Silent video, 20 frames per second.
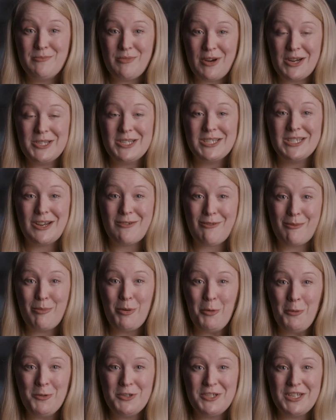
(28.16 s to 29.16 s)
impressions are
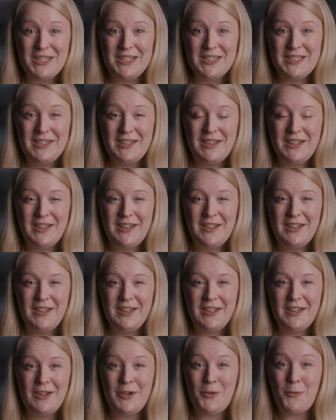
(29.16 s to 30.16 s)
important.
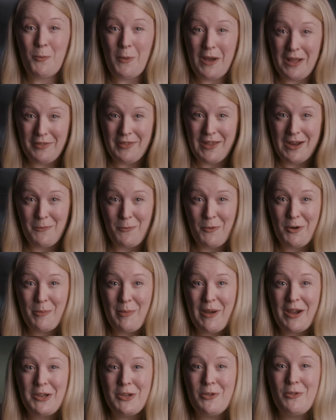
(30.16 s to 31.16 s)
Well then, what
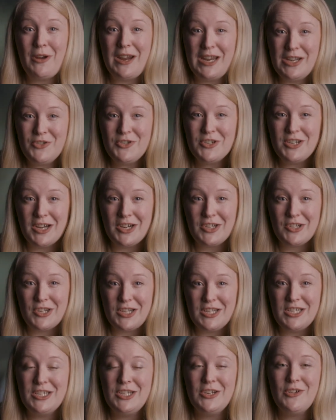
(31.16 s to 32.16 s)
about your
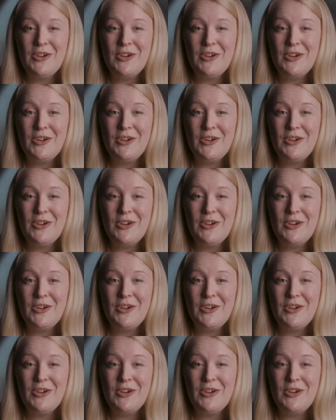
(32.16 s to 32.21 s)
introduction to